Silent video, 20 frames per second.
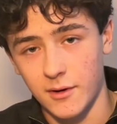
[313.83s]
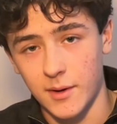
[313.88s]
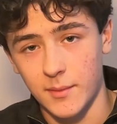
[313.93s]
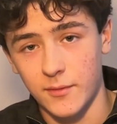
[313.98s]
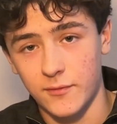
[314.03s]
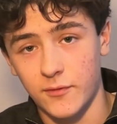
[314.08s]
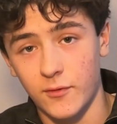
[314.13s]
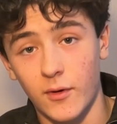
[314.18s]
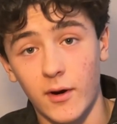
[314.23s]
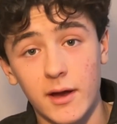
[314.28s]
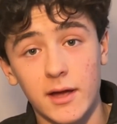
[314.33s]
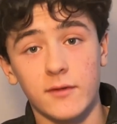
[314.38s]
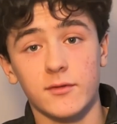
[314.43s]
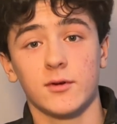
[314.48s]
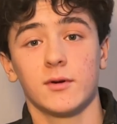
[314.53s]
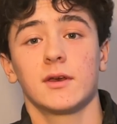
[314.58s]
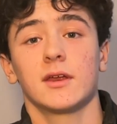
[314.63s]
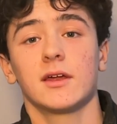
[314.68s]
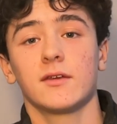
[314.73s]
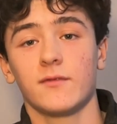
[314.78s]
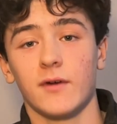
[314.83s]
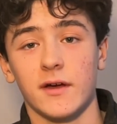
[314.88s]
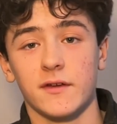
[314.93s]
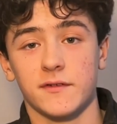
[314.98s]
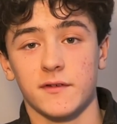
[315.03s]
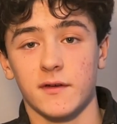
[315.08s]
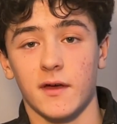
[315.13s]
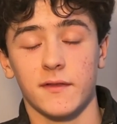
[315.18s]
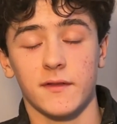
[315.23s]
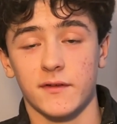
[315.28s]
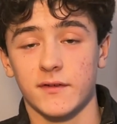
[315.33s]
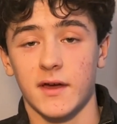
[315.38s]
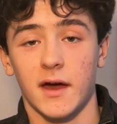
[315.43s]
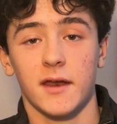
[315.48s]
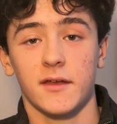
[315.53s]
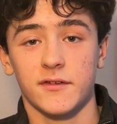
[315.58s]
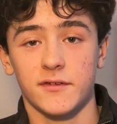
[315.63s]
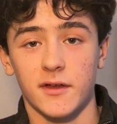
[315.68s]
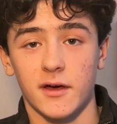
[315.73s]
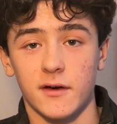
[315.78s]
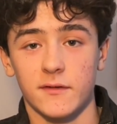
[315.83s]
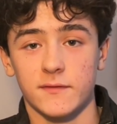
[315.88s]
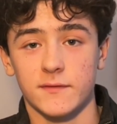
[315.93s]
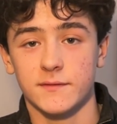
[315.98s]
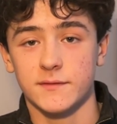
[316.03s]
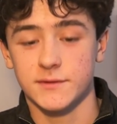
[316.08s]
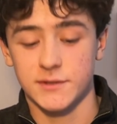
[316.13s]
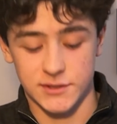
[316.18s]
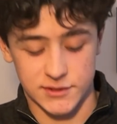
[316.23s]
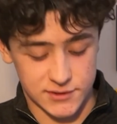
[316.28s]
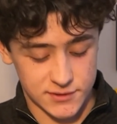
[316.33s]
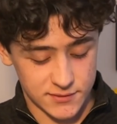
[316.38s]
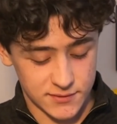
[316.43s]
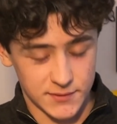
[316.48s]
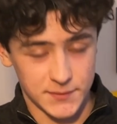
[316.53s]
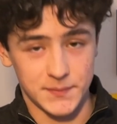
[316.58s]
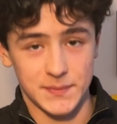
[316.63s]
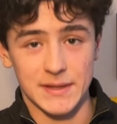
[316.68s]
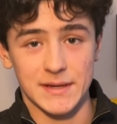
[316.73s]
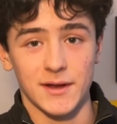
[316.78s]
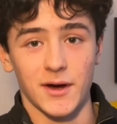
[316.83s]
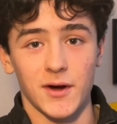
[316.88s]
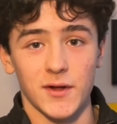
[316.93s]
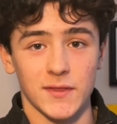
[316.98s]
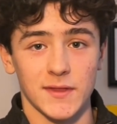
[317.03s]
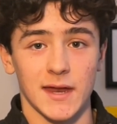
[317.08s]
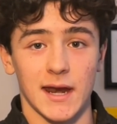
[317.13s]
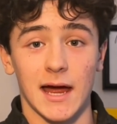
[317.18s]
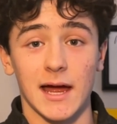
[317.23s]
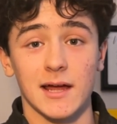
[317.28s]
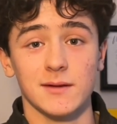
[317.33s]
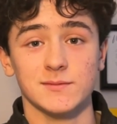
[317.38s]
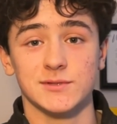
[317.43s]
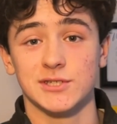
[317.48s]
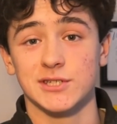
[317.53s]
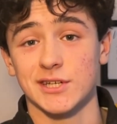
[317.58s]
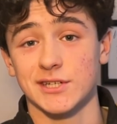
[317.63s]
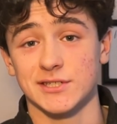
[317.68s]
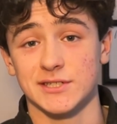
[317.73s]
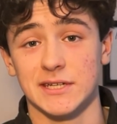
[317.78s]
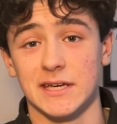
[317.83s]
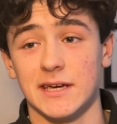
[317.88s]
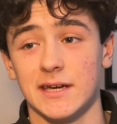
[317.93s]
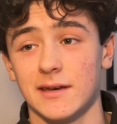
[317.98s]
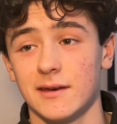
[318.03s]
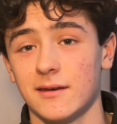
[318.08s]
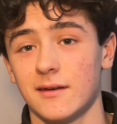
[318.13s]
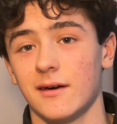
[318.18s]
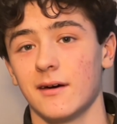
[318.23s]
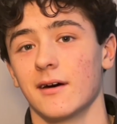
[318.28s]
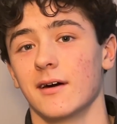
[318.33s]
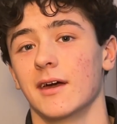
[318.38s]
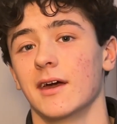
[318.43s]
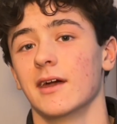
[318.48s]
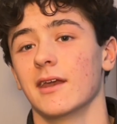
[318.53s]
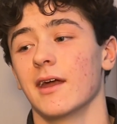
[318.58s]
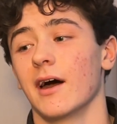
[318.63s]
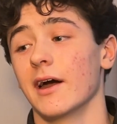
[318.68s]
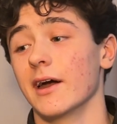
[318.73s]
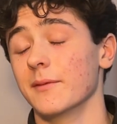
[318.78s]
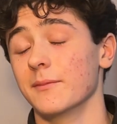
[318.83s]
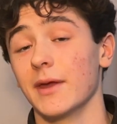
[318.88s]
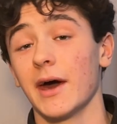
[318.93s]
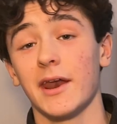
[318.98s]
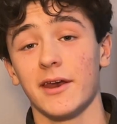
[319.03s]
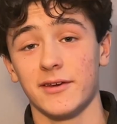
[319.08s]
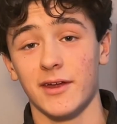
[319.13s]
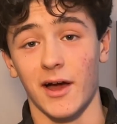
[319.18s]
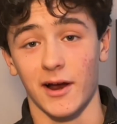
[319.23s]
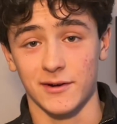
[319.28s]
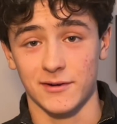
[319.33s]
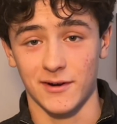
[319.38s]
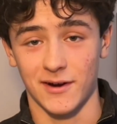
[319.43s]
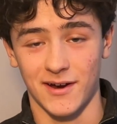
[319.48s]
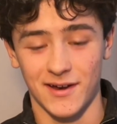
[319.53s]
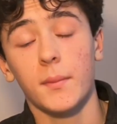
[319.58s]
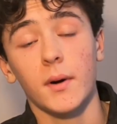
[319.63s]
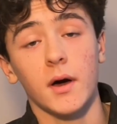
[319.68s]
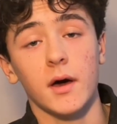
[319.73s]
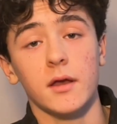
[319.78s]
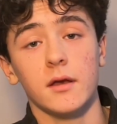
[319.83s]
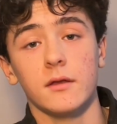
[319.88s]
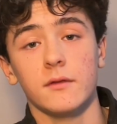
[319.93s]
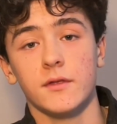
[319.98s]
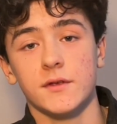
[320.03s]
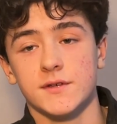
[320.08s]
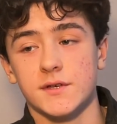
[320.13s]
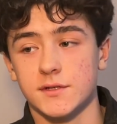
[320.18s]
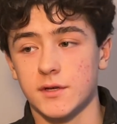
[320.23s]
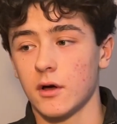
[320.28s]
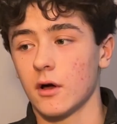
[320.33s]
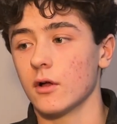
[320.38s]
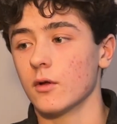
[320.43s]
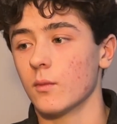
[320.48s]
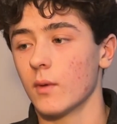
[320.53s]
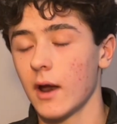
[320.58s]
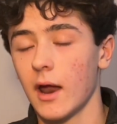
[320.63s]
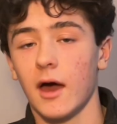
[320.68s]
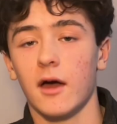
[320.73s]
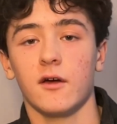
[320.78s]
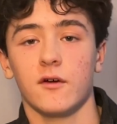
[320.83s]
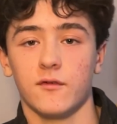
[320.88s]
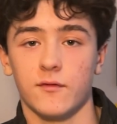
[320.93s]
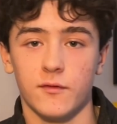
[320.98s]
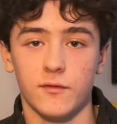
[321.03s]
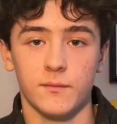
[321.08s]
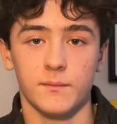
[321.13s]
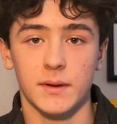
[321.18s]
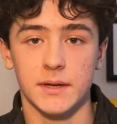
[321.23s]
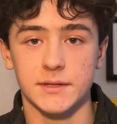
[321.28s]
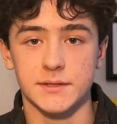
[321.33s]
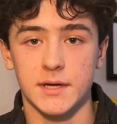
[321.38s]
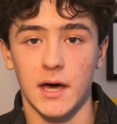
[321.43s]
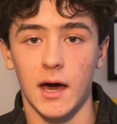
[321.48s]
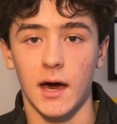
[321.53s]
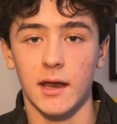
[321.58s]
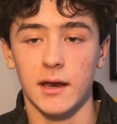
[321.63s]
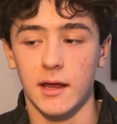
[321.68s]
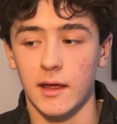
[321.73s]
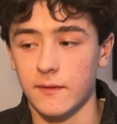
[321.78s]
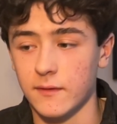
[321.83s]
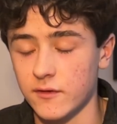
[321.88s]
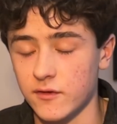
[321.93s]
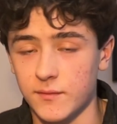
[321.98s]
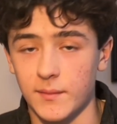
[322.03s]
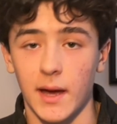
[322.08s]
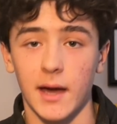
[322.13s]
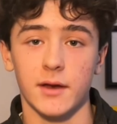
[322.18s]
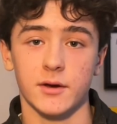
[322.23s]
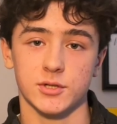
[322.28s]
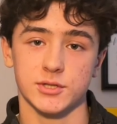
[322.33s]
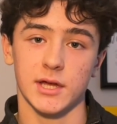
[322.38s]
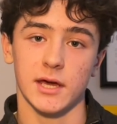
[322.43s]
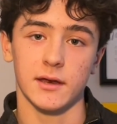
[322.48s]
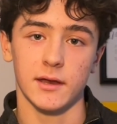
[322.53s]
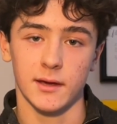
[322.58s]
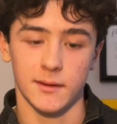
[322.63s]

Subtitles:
right, before I give you any advice on this kind of stuff, just be known that I am 16 and I am not a doctor, but this is all what I've been taught and this is my understanding.